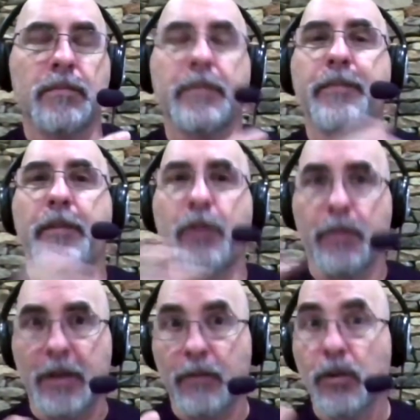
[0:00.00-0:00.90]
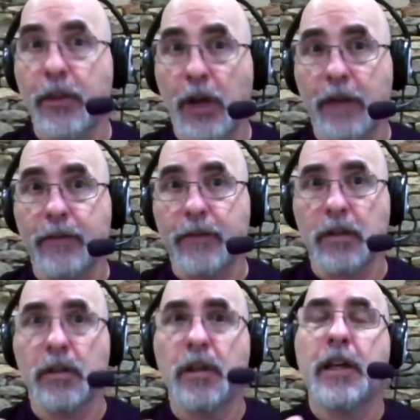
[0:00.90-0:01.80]
if they're being really thoughtful,
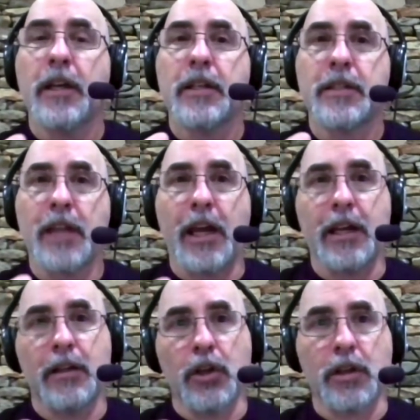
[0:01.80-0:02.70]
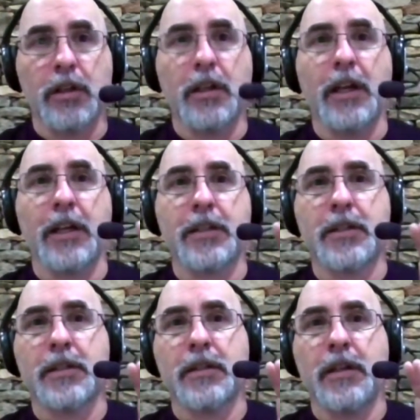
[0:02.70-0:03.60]
say, look,
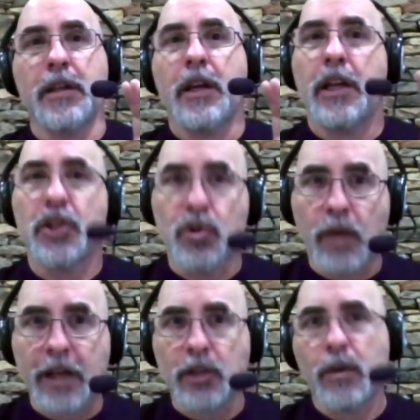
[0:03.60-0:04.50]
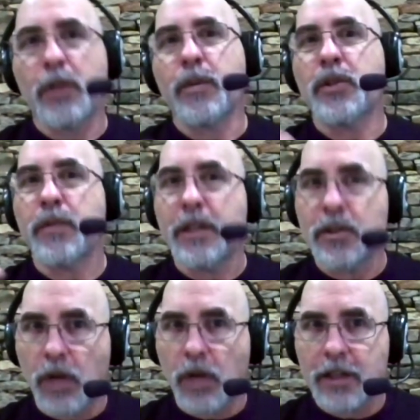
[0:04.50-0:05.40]
it's it's great the way that we do
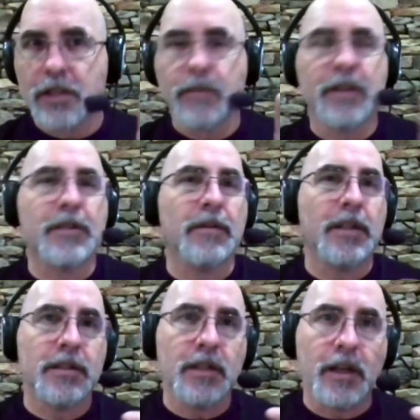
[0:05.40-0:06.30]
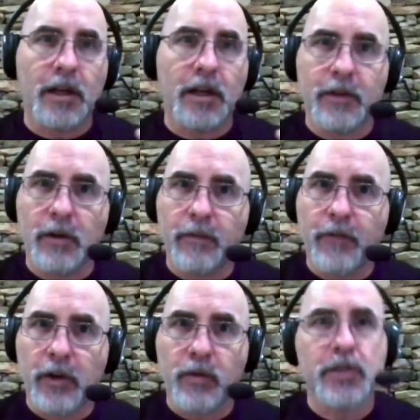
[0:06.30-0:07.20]
these runs and we do these uh, you know
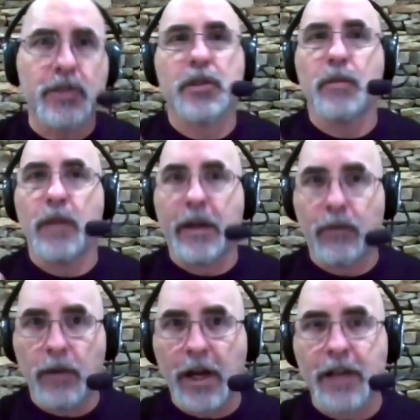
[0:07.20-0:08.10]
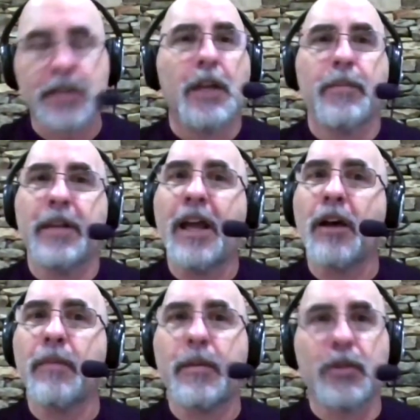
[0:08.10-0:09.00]
fundraisers and whatever else but
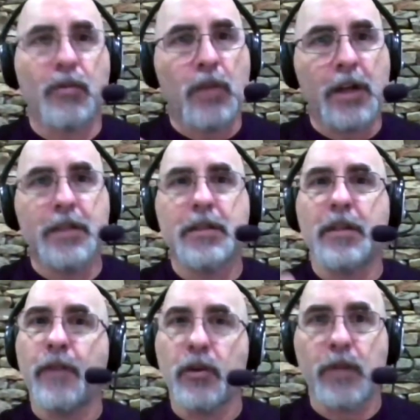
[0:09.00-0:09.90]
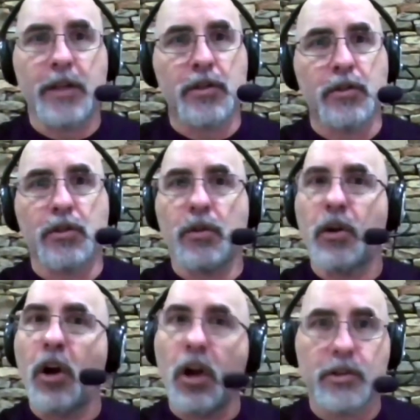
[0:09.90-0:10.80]
now maybe the runs and the fundraisers are
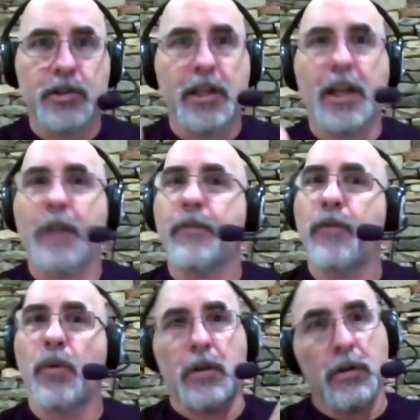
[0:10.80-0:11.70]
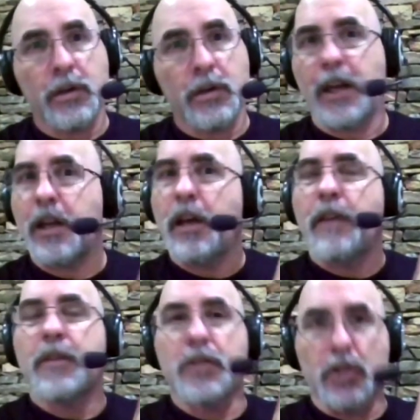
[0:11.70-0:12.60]
all set up for okay
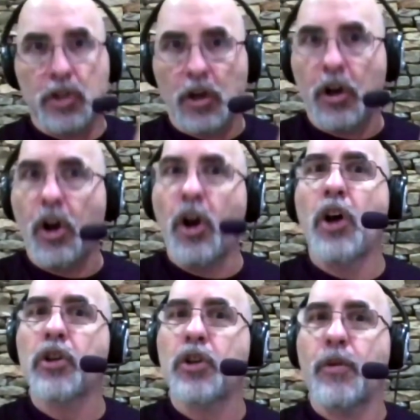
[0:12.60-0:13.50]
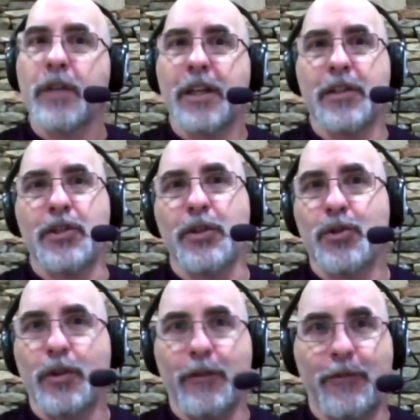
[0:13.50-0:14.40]
this is all going into
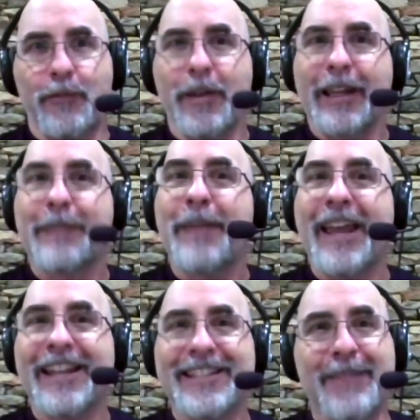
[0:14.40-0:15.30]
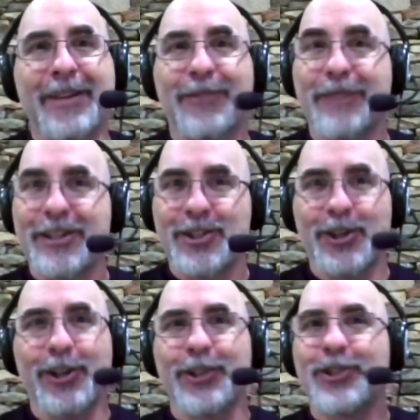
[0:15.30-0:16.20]
sort of like pandemic
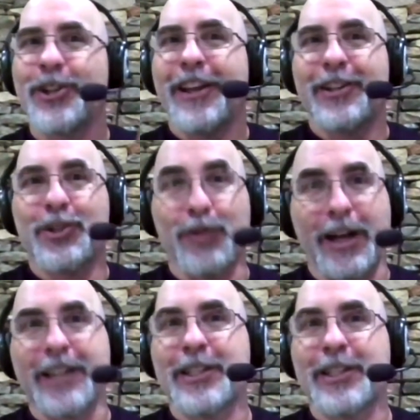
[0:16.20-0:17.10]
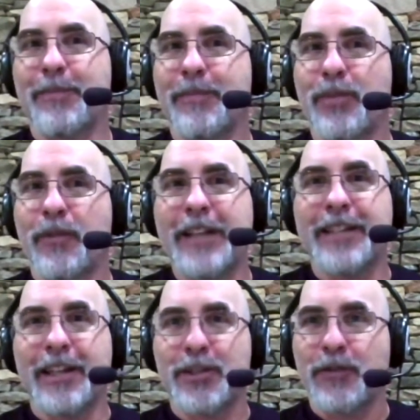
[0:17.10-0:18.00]
research trying to
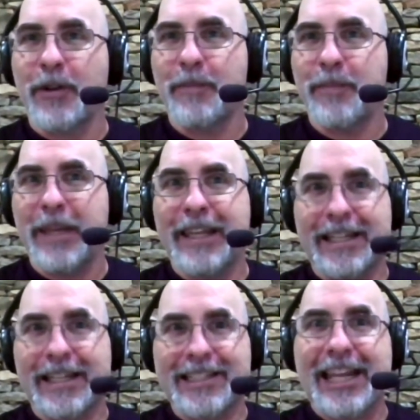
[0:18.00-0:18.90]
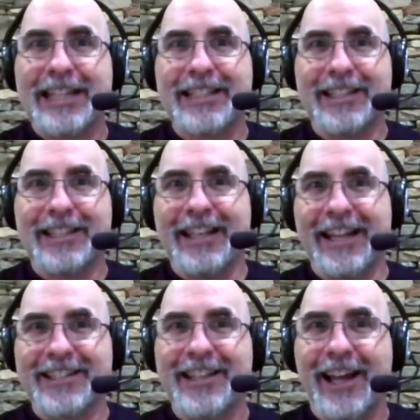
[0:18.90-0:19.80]
prevent us from being extinct
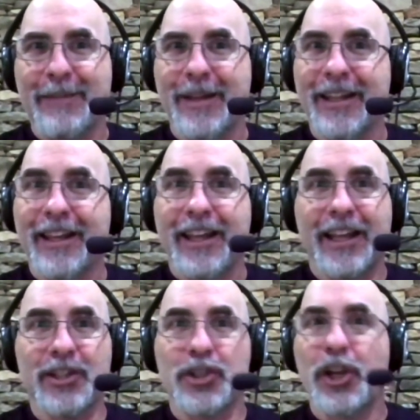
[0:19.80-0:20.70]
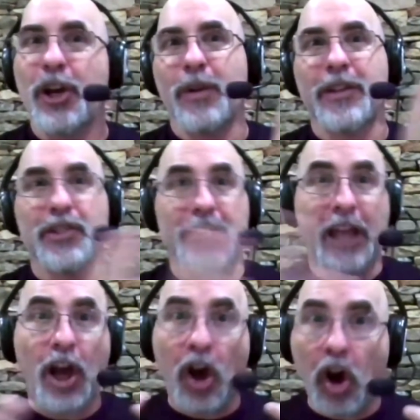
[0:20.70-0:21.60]
next time and so just
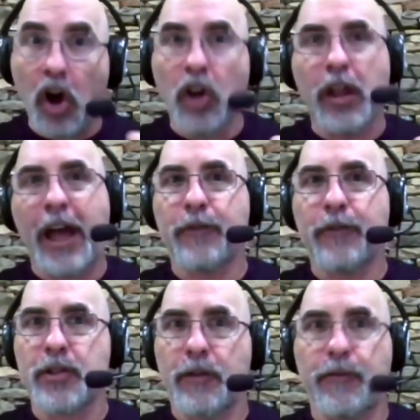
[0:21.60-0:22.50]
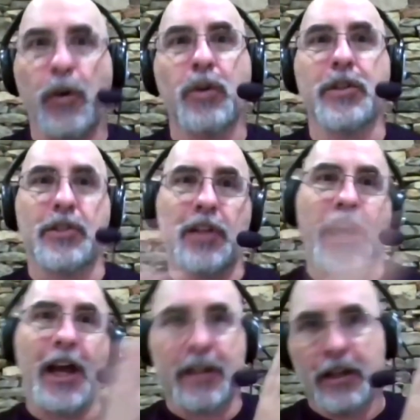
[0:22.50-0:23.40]
all efforts are focused
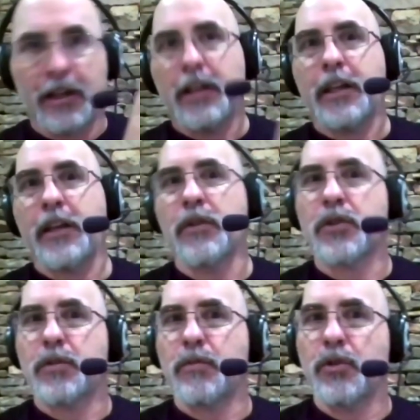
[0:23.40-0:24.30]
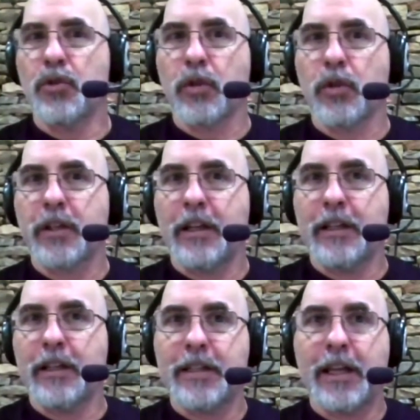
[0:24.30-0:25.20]
on here's who's working
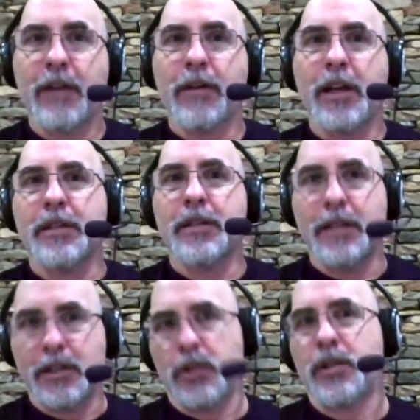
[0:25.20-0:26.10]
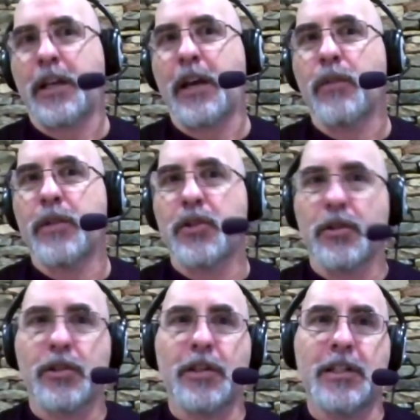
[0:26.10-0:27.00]
in these areas this is the kind of
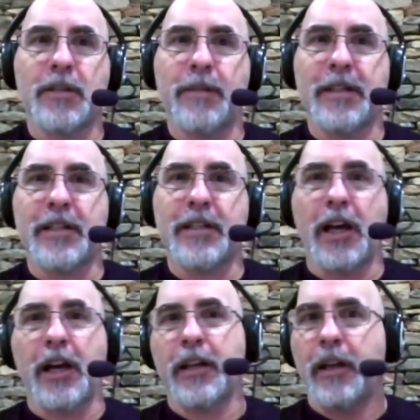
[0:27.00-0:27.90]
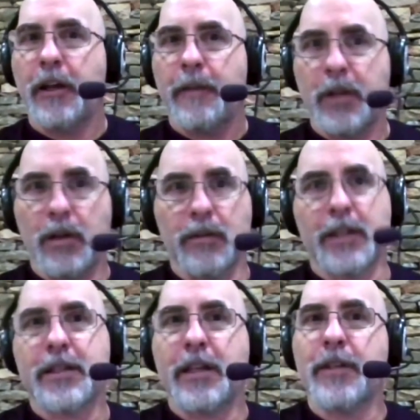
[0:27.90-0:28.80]
research that needs to be done you know
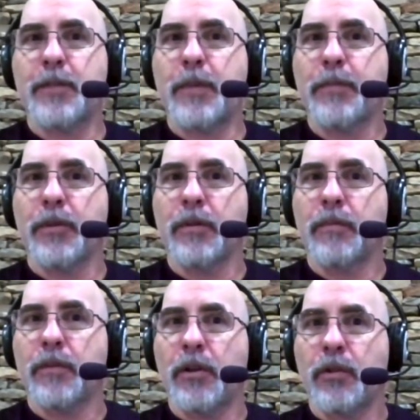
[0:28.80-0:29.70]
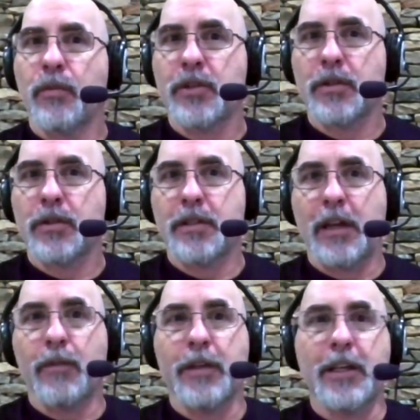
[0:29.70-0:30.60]
let's give these people you know the resources
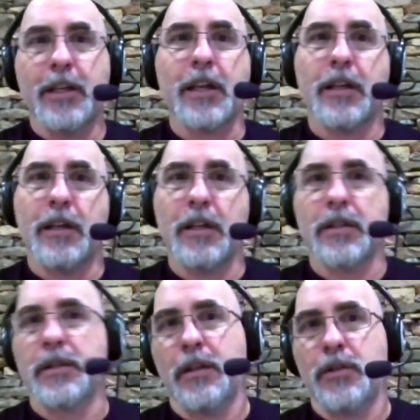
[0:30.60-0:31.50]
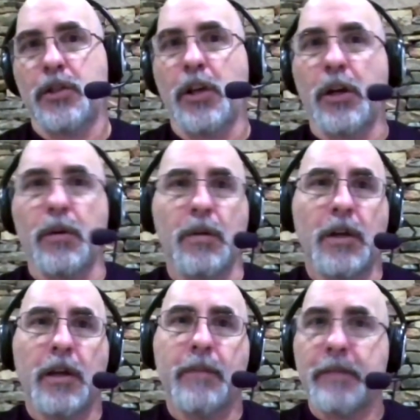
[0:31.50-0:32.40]
that we need and and so
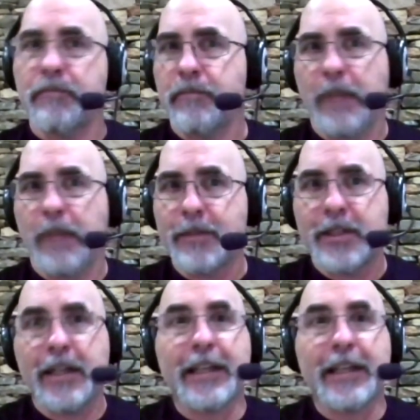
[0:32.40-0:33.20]
i mean I'm seeing